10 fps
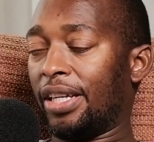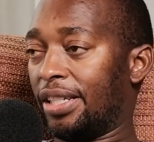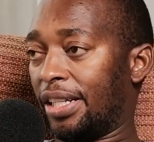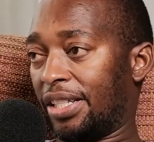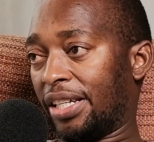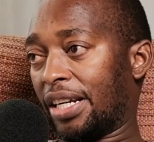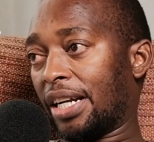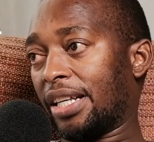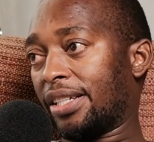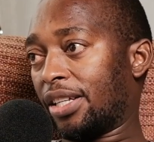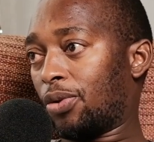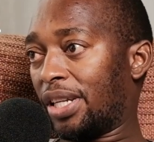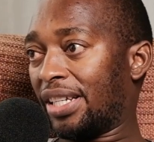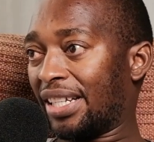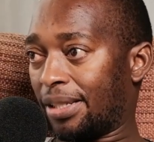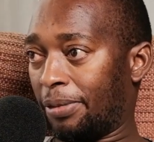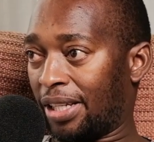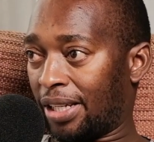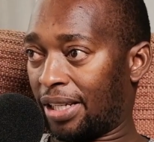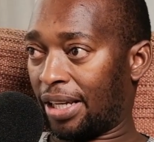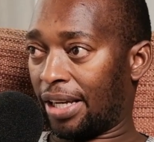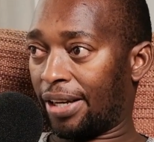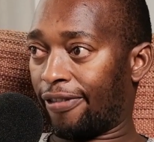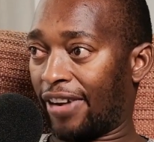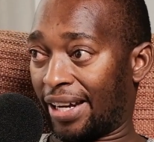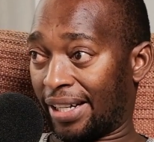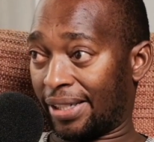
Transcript: is a generally a sexually transmitted virus.